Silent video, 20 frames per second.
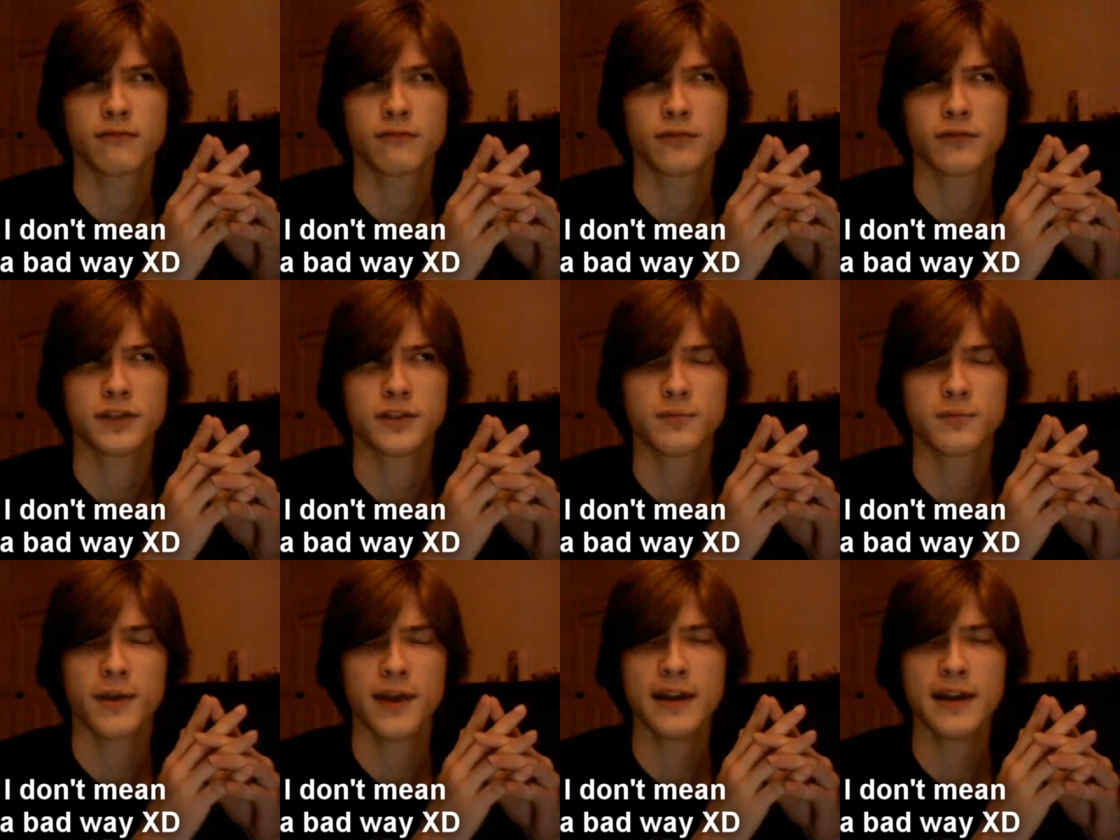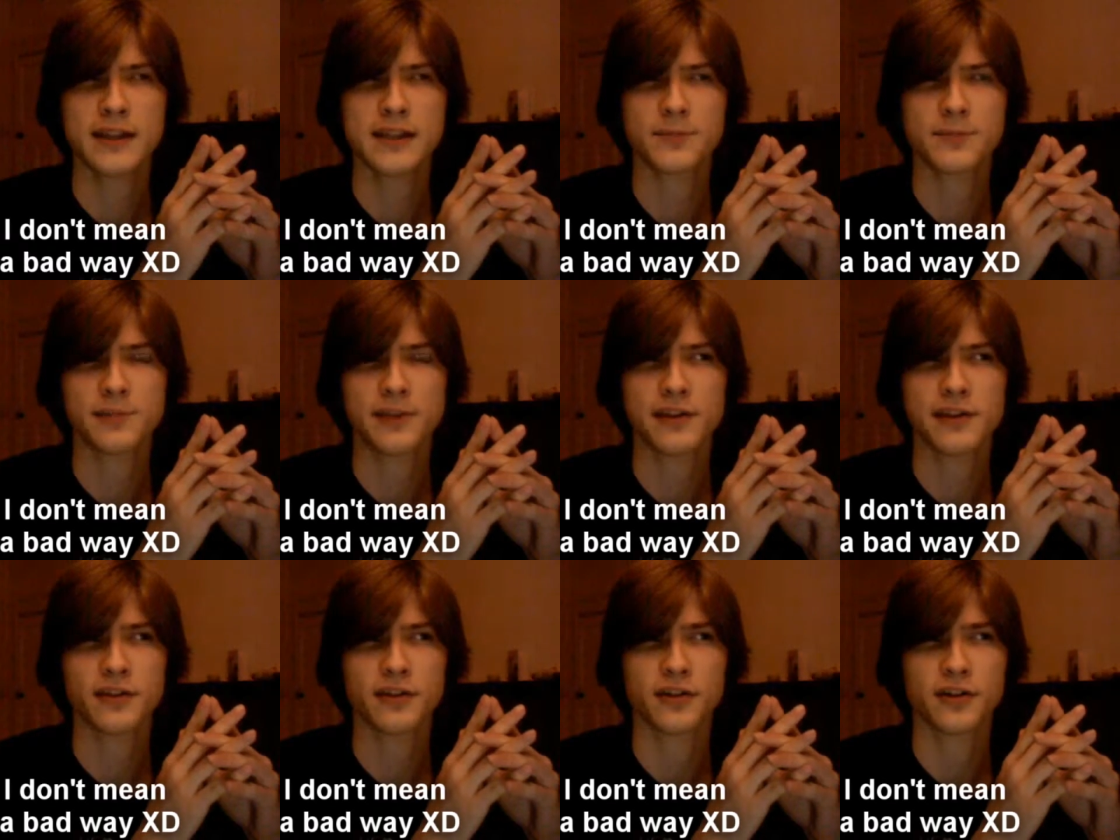which might
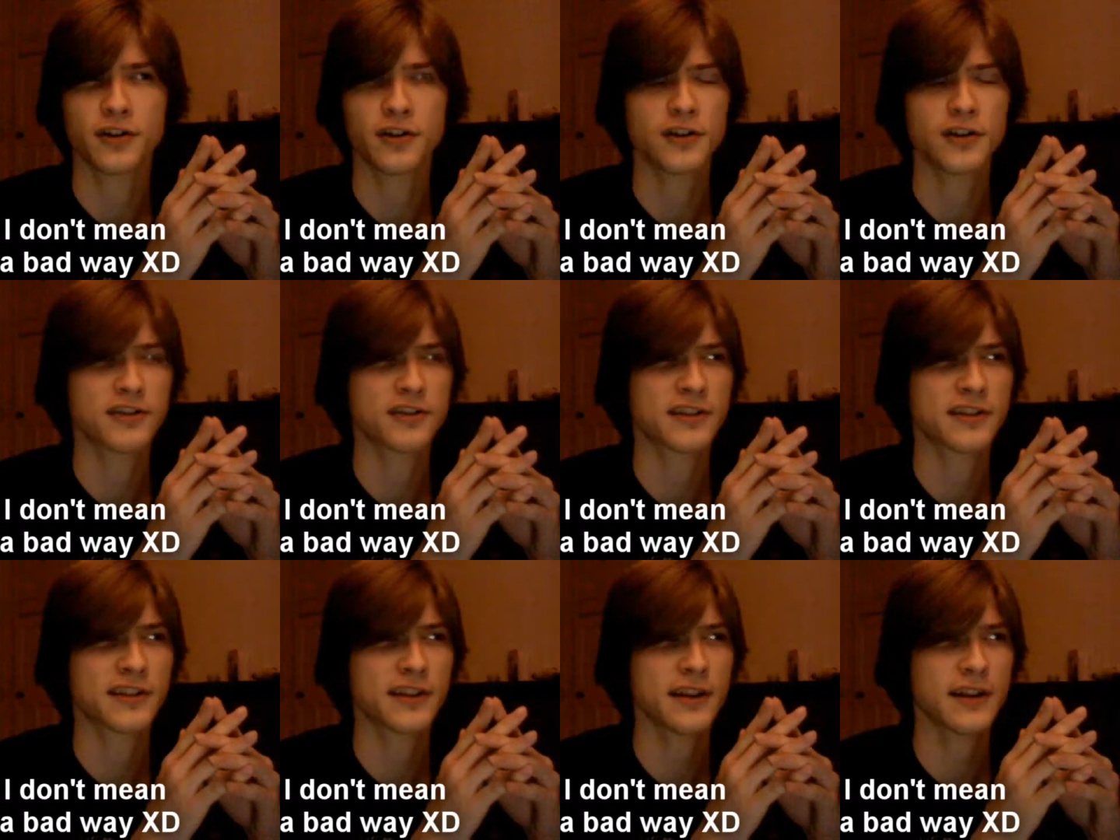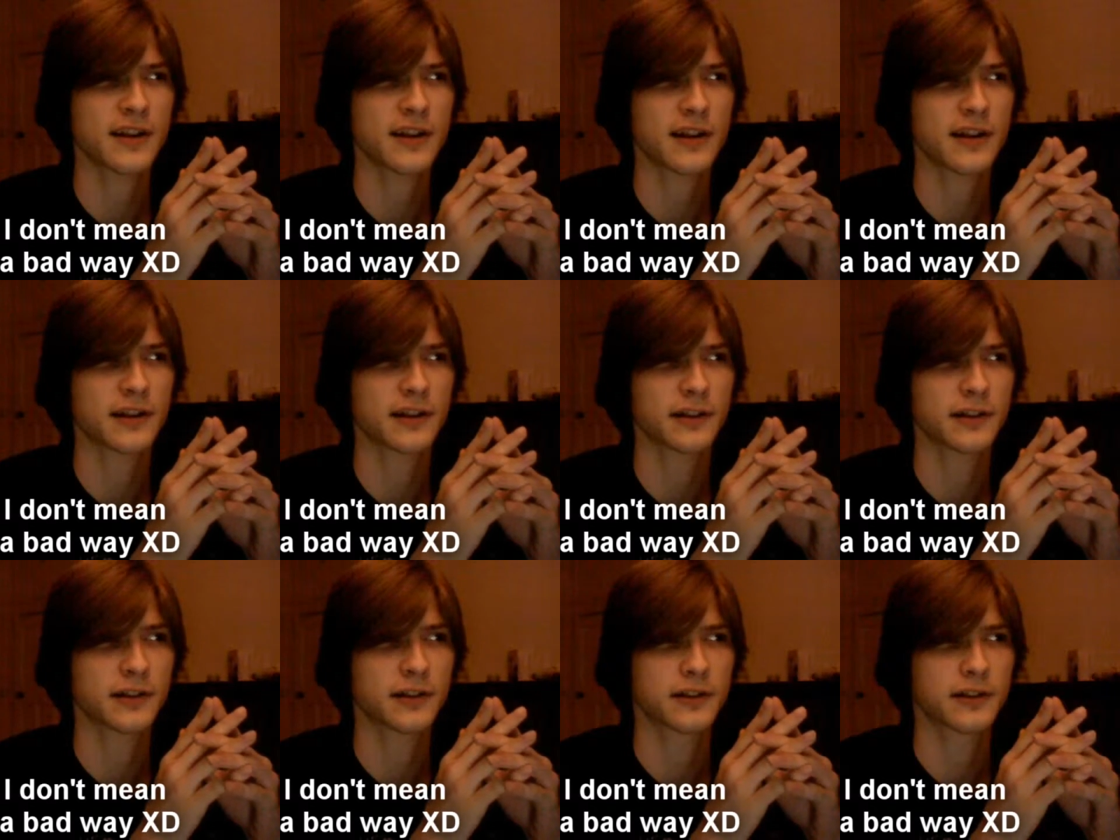explain their darker skin
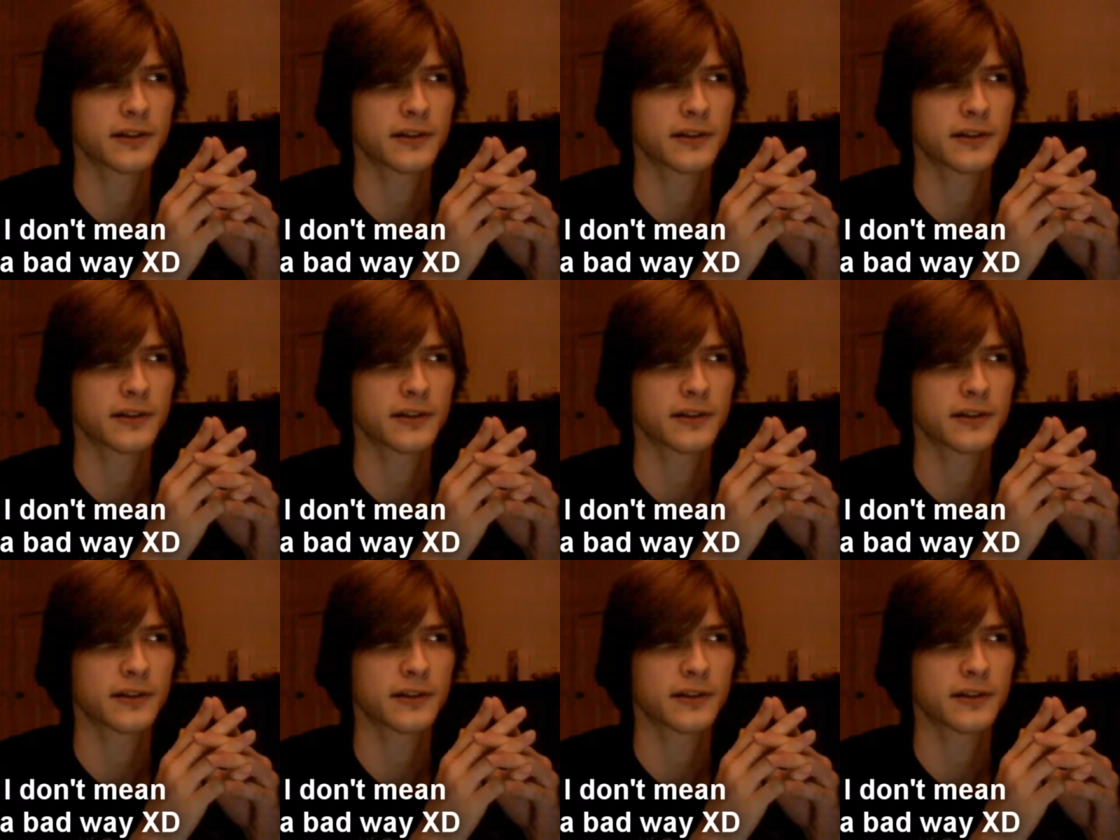color.